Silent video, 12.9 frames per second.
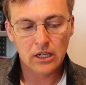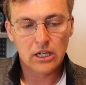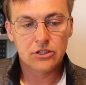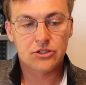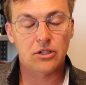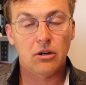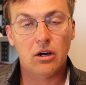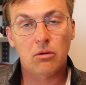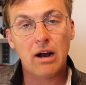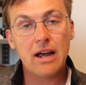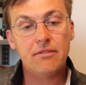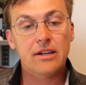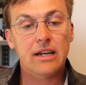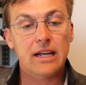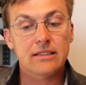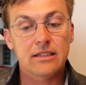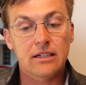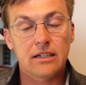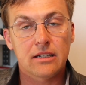So arriving
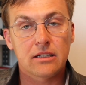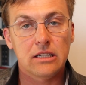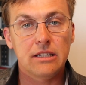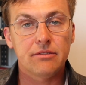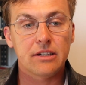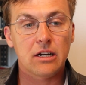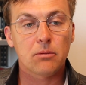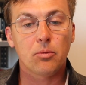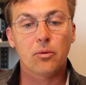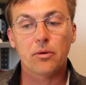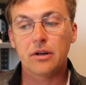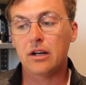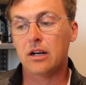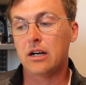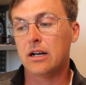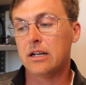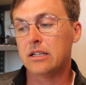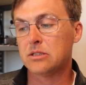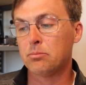at the Cleveland airport,
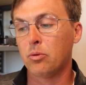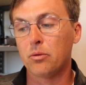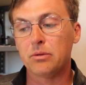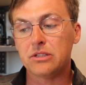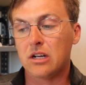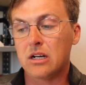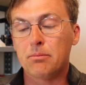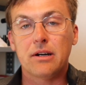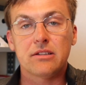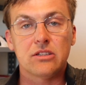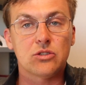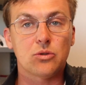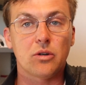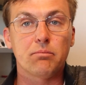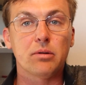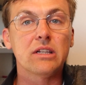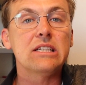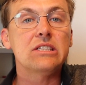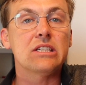it's important we talk about the sort of
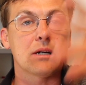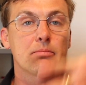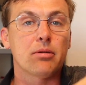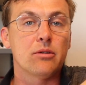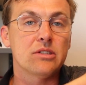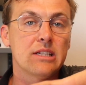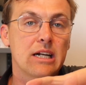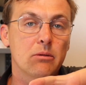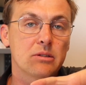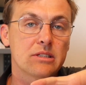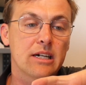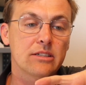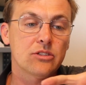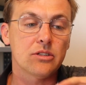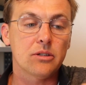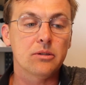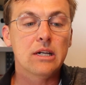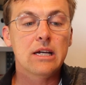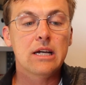ballistic approach that I was on.
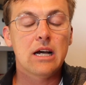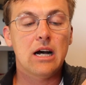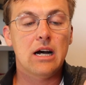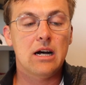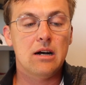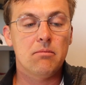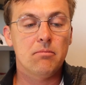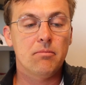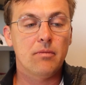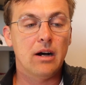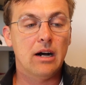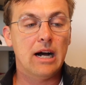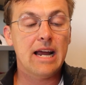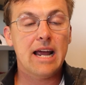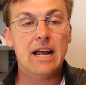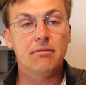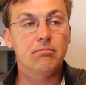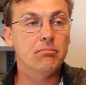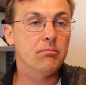So I
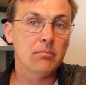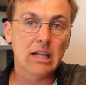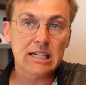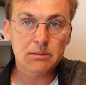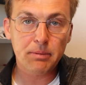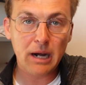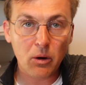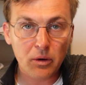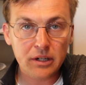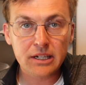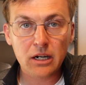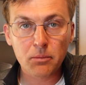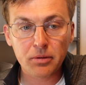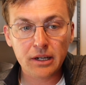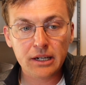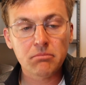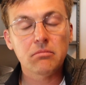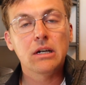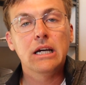had lots of power in the
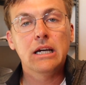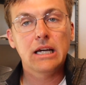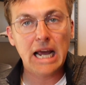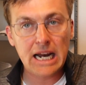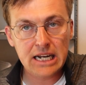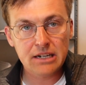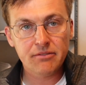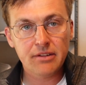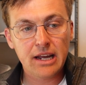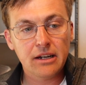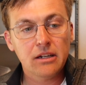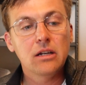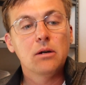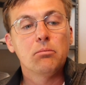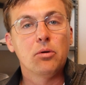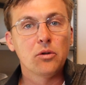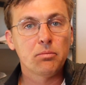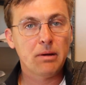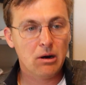airplane, had an event,
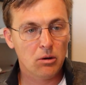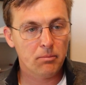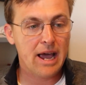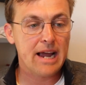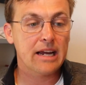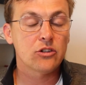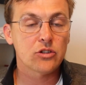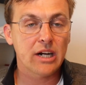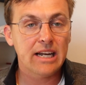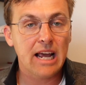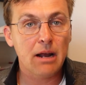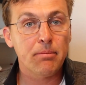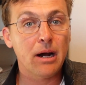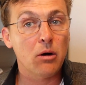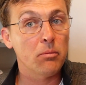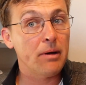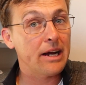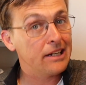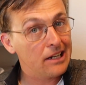pulled power back, tried to add power
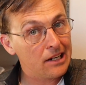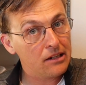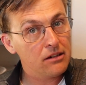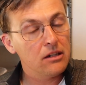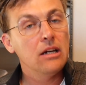back in,